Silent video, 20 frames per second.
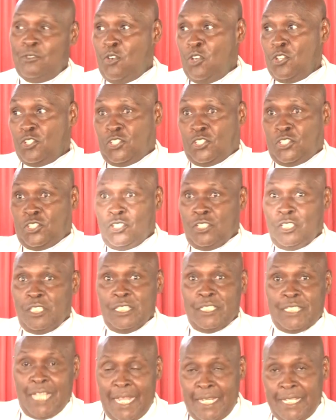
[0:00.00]
was
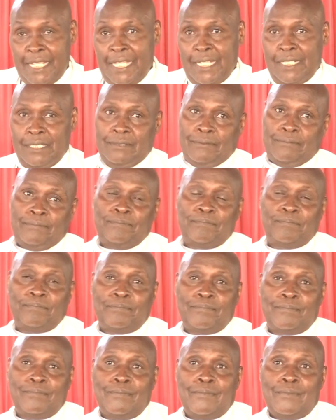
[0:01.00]
Daniel.
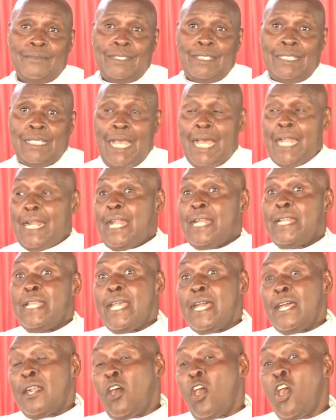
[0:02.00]
And
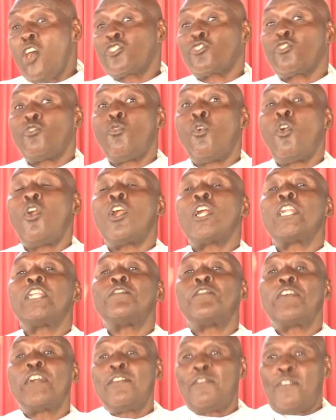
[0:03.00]
Daniel also won
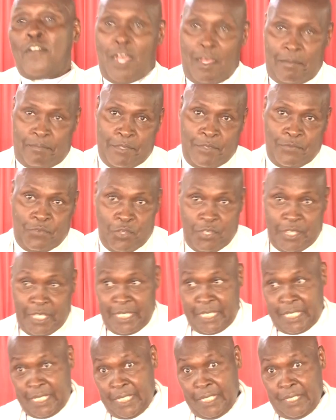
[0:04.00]
favor before
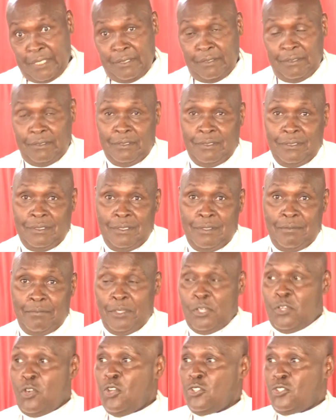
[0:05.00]
the king
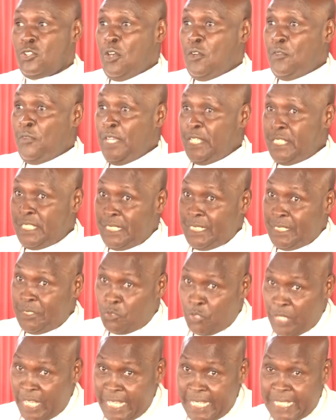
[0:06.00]
because of his
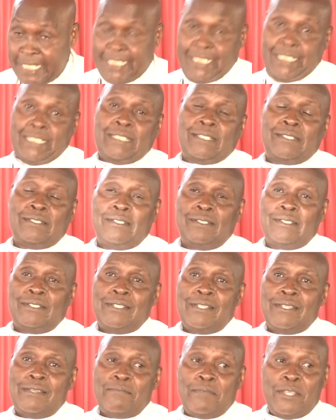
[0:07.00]
doings,
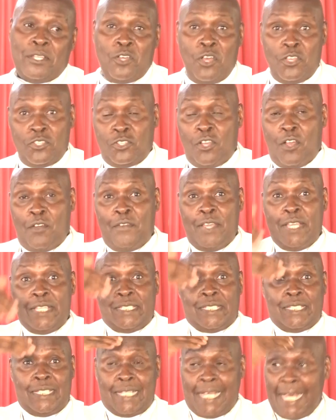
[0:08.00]
because of
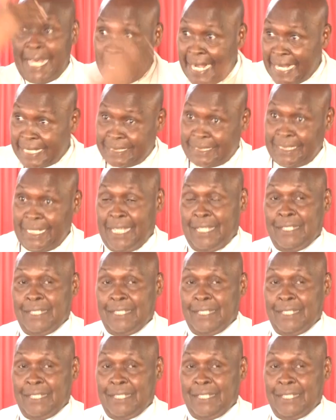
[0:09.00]
his character,